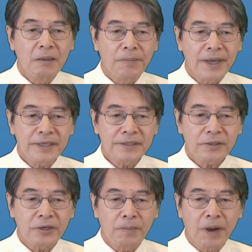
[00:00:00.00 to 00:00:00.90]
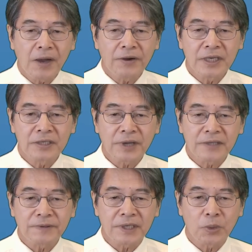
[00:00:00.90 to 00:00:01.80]
based on a bioheat
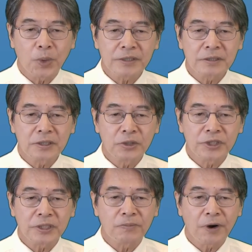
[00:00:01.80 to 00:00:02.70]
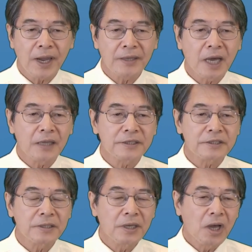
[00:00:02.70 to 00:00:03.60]
transfer equation using prior
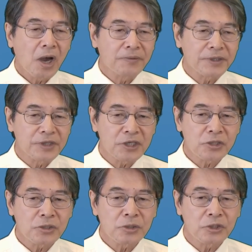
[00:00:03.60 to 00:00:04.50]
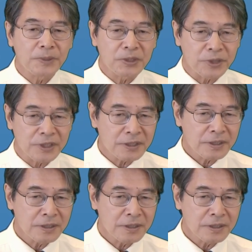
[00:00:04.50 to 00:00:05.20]
knowledge of the tissue to be treated,